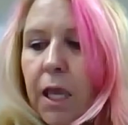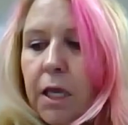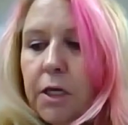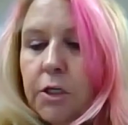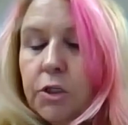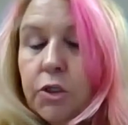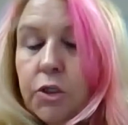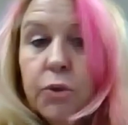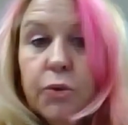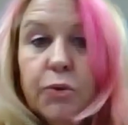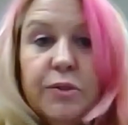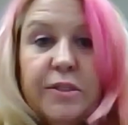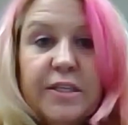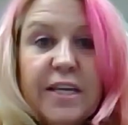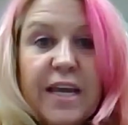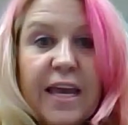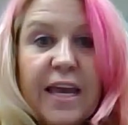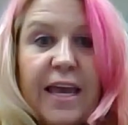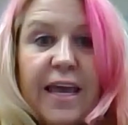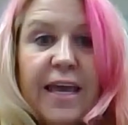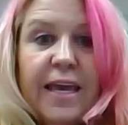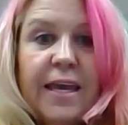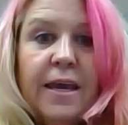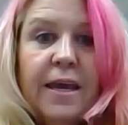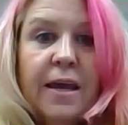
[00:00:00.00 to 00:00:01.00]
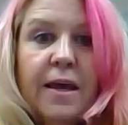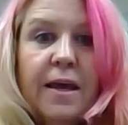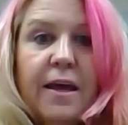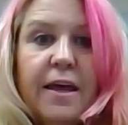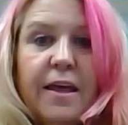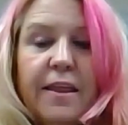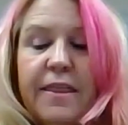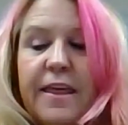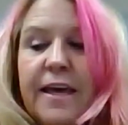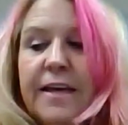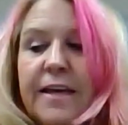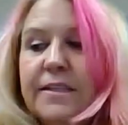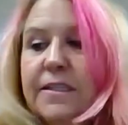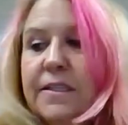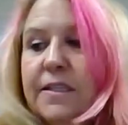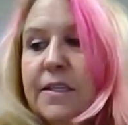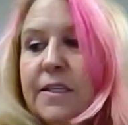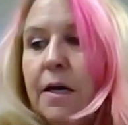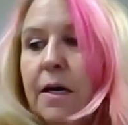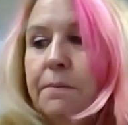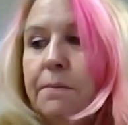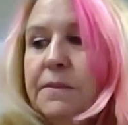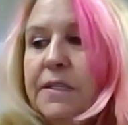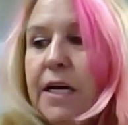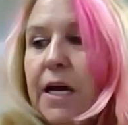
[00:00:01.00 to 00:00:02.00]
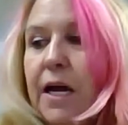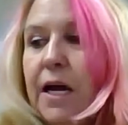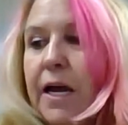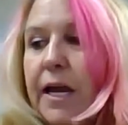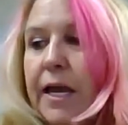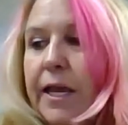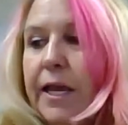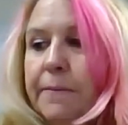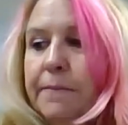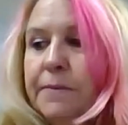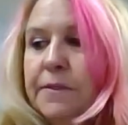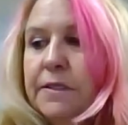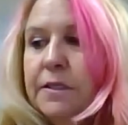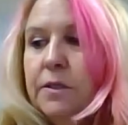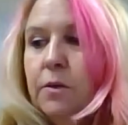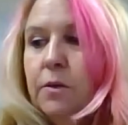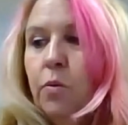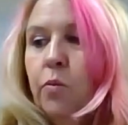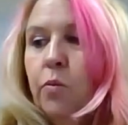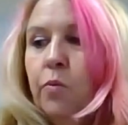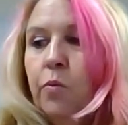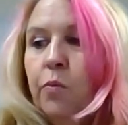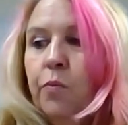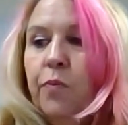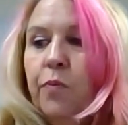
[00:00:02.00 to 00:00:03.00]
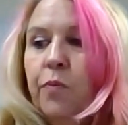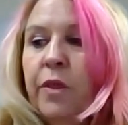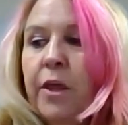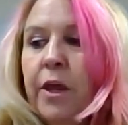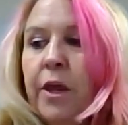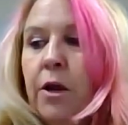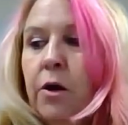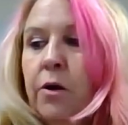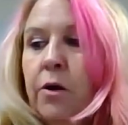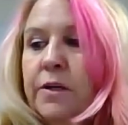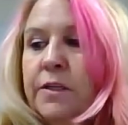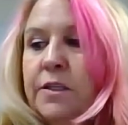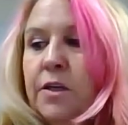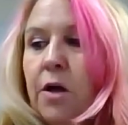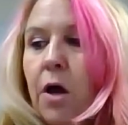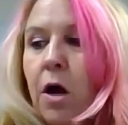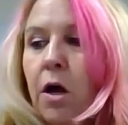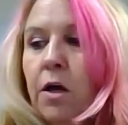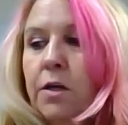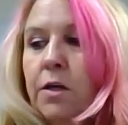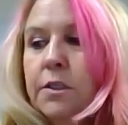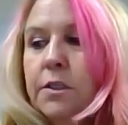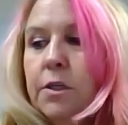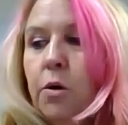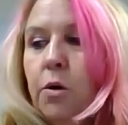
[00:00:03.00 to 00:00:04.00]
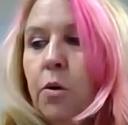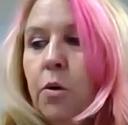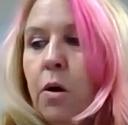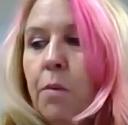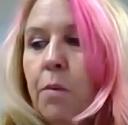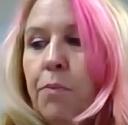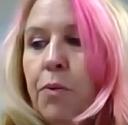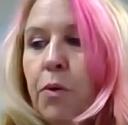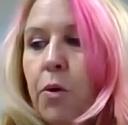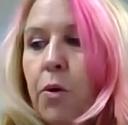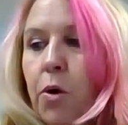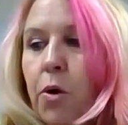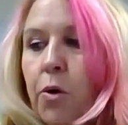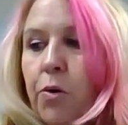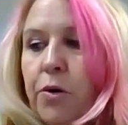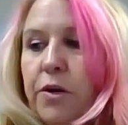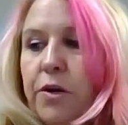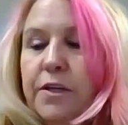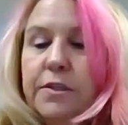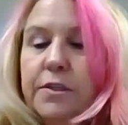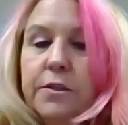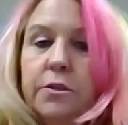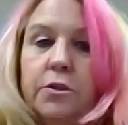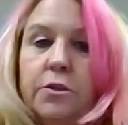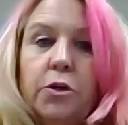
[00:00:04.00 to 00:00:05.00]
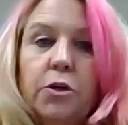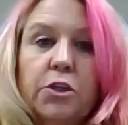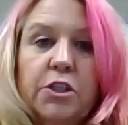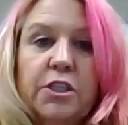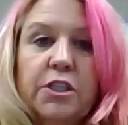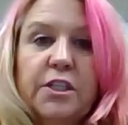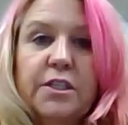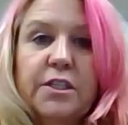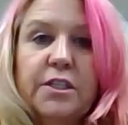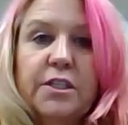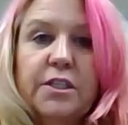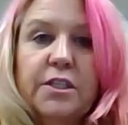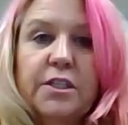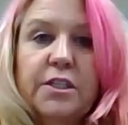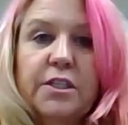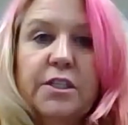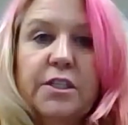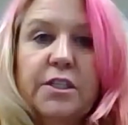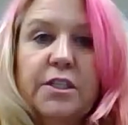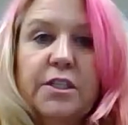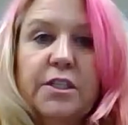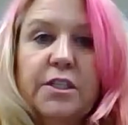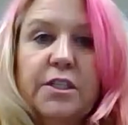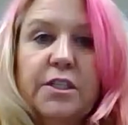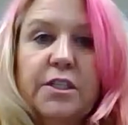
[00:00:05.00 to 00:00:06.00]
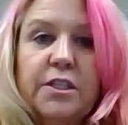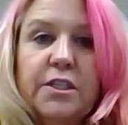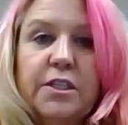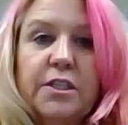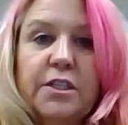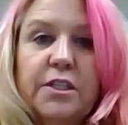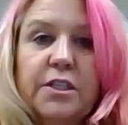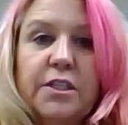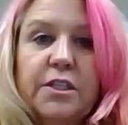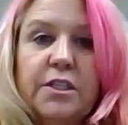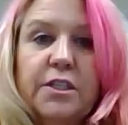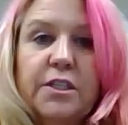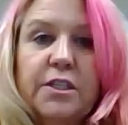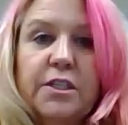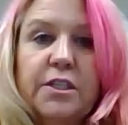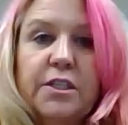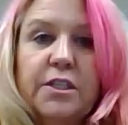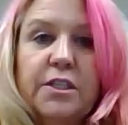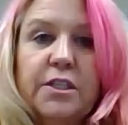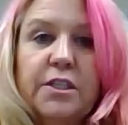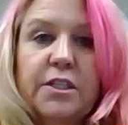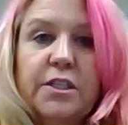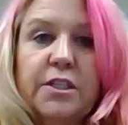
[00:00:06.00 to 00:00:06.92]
Tuesday that sometimes there is also a peroneus tertius, that there is a third one.